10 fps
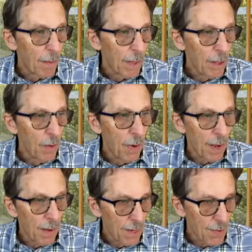
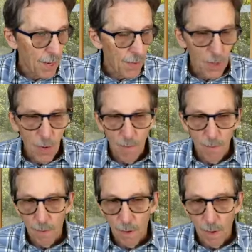It sounds like
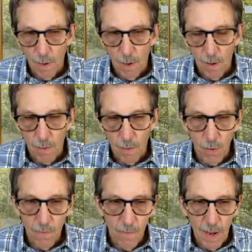you have a
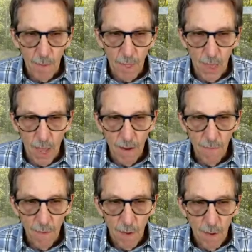good family life
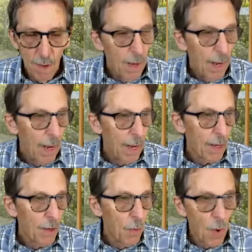
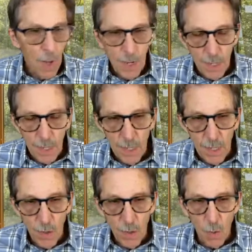and you wanted to
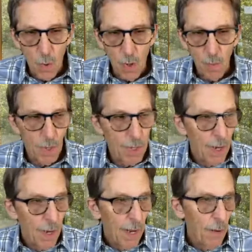continue to work, but
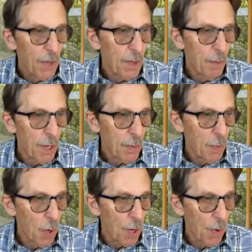it was much
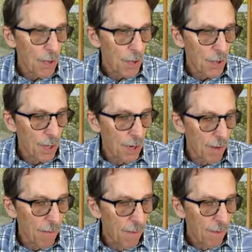more a question
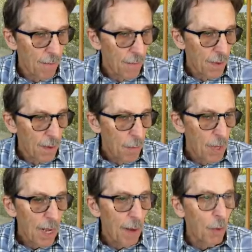of
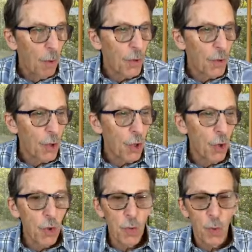being able to
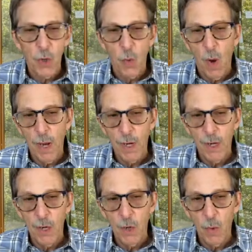choose what you wanted
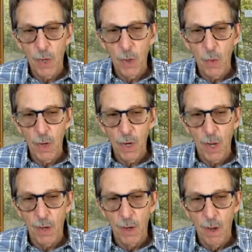to do when you were done.